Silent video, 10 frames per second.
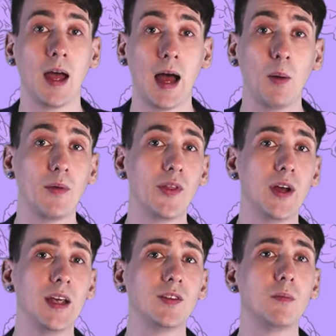However, there
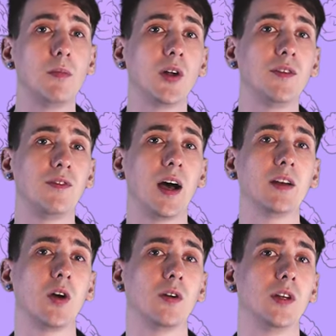is a
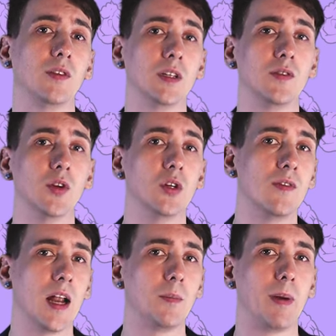modified cognitive interview
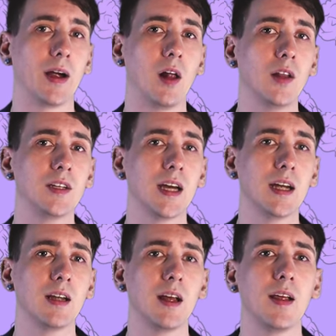developed by
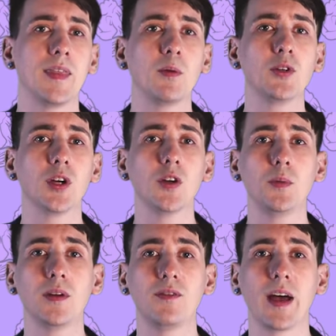Holliday that was shown to
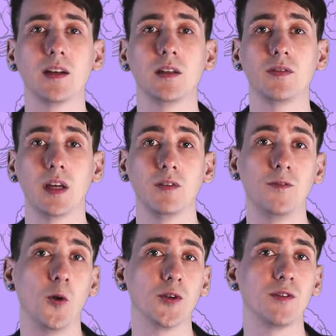be effective in
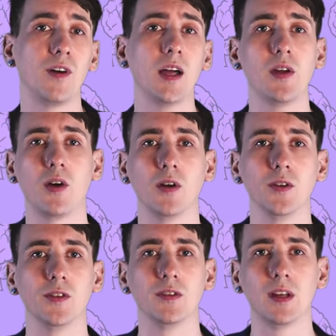4 to 5 year
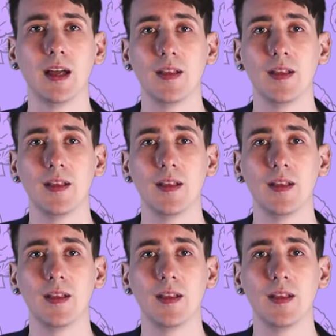olds.